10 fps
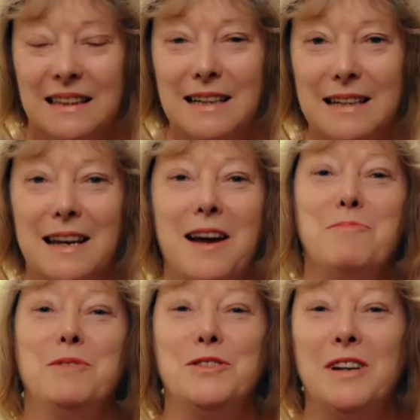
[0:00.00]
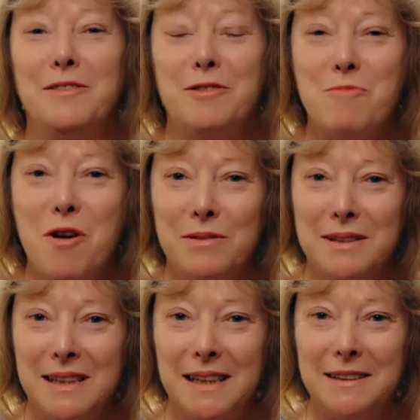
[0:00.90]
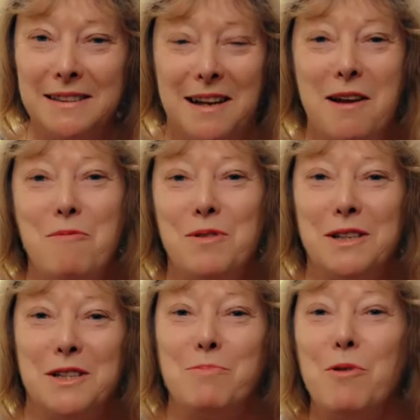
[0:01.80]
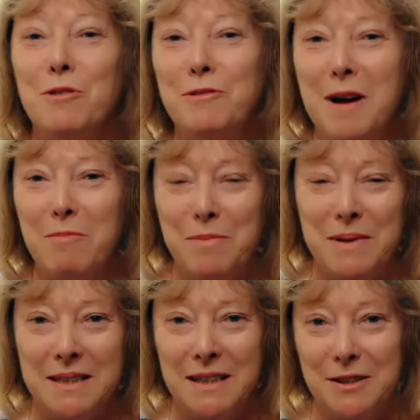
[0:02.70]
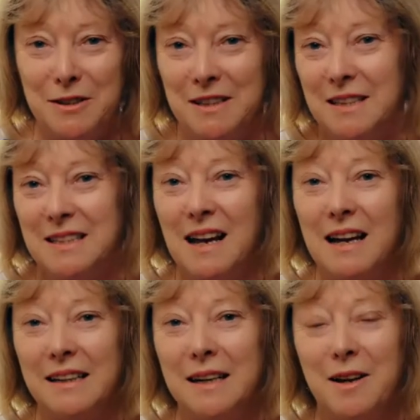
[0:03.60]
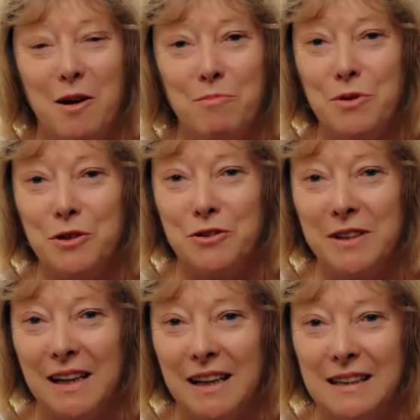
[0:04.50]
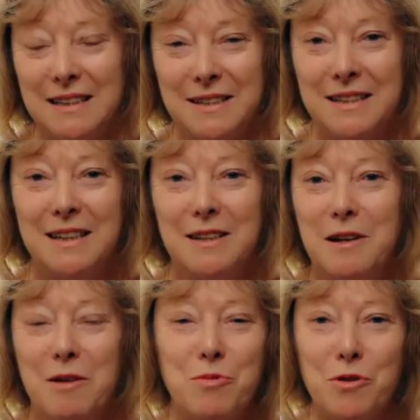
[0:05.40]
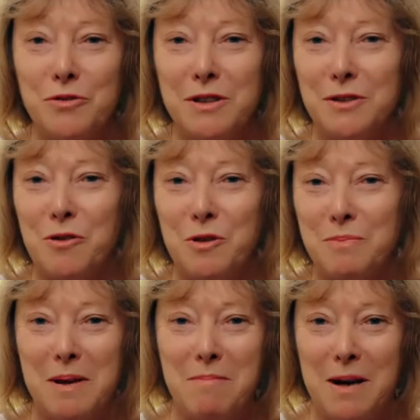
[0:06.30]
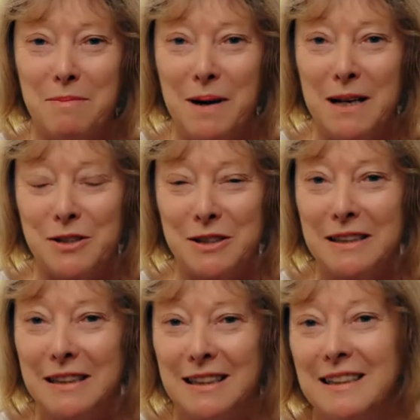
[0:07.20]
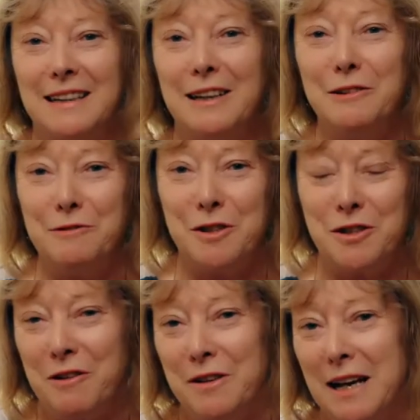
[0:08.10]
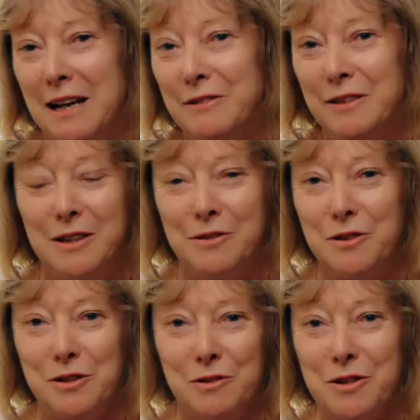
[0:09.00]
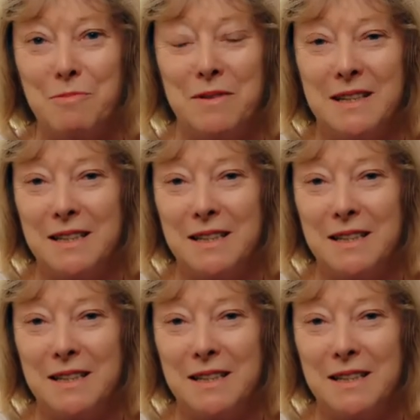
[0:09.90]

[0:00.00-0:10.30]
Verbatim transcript: Hi, I'm Katrina from Rowandean. We're a small family business that design embroidery kits. Embroidery has always been my passion and I'd love to show you how to do some of the